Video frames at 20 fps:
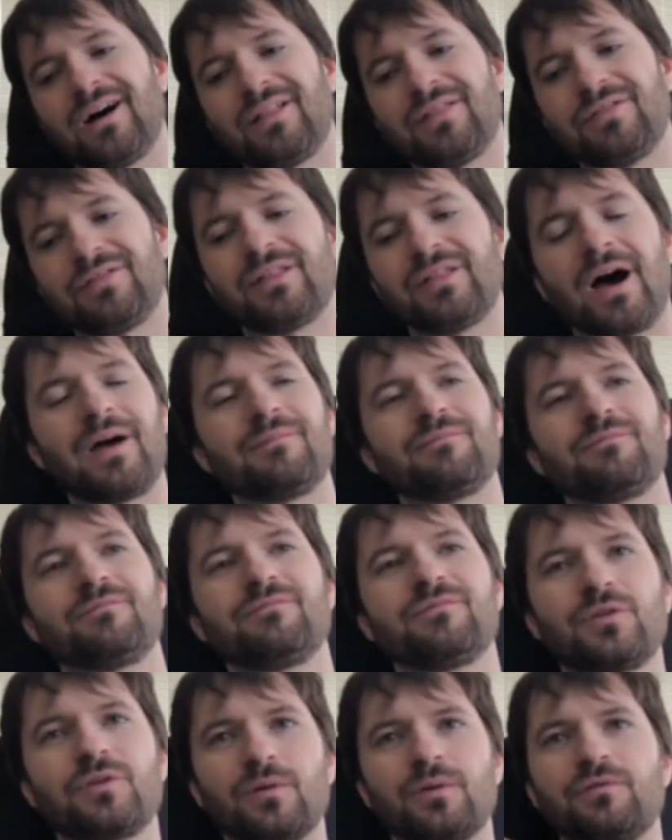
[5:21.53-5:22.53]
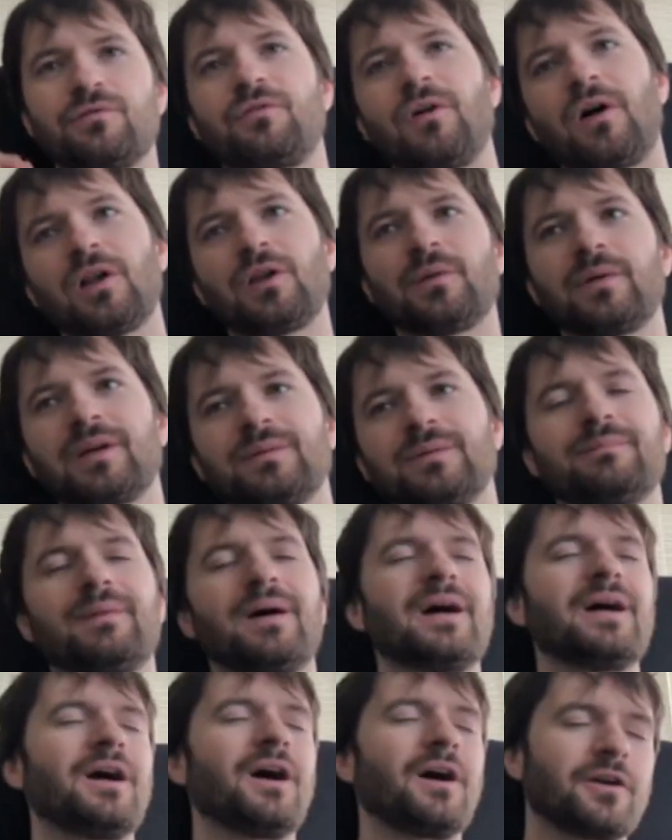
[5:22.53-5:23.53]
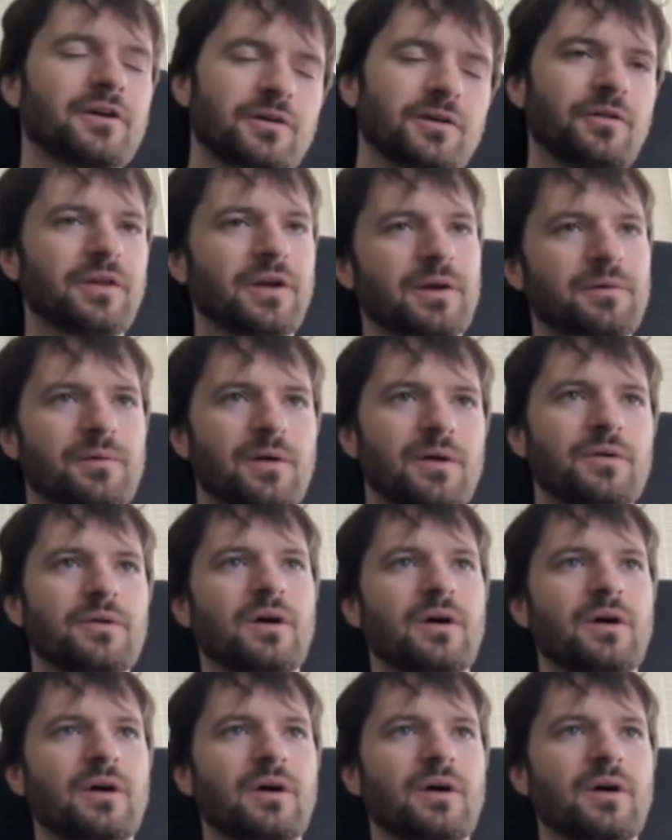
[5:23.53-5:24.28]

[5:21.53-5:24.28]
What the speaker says: I'm sort of following my article that I wrote